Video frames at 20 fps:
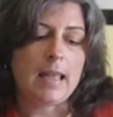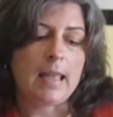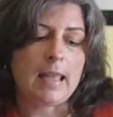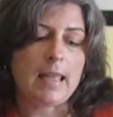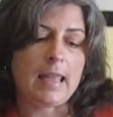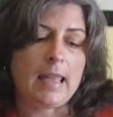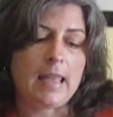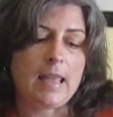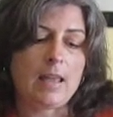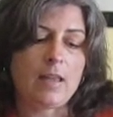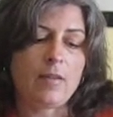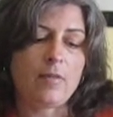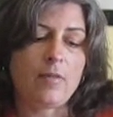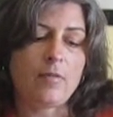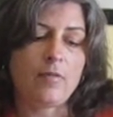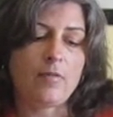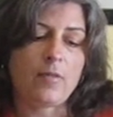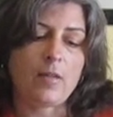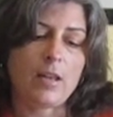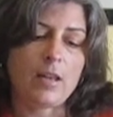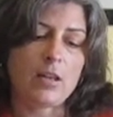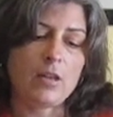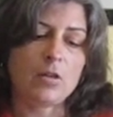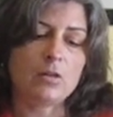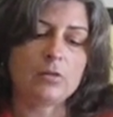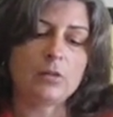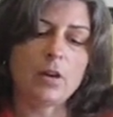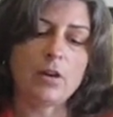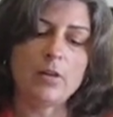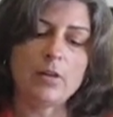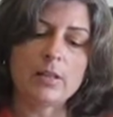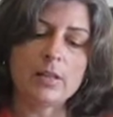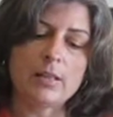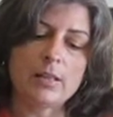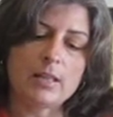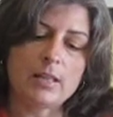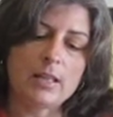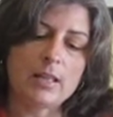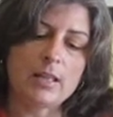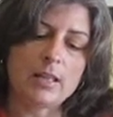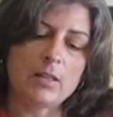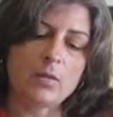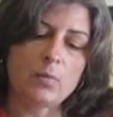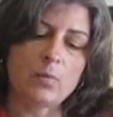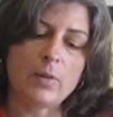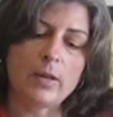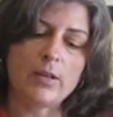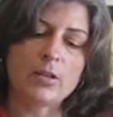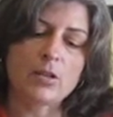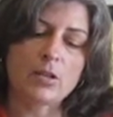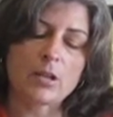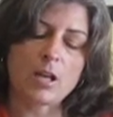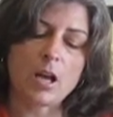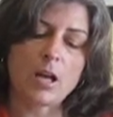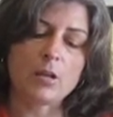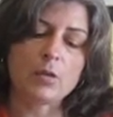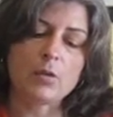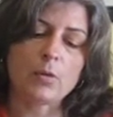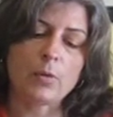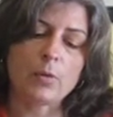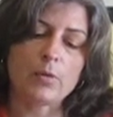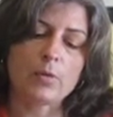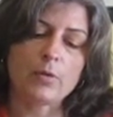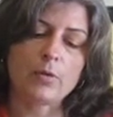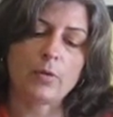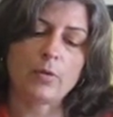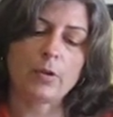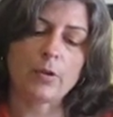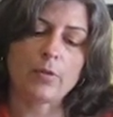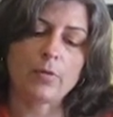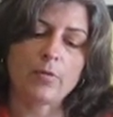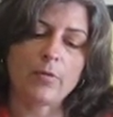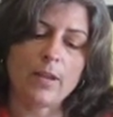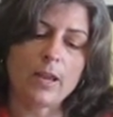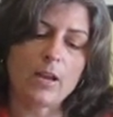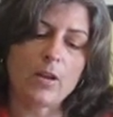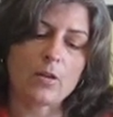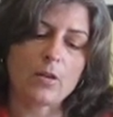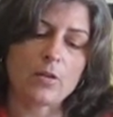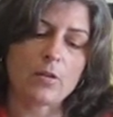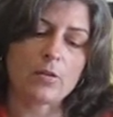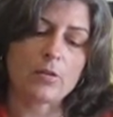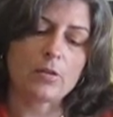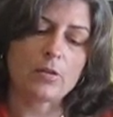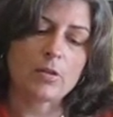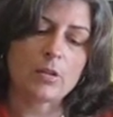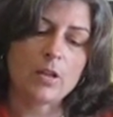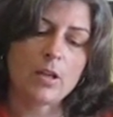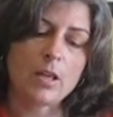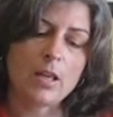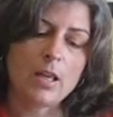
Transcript: If you'll notice these ridged contours for your fingers,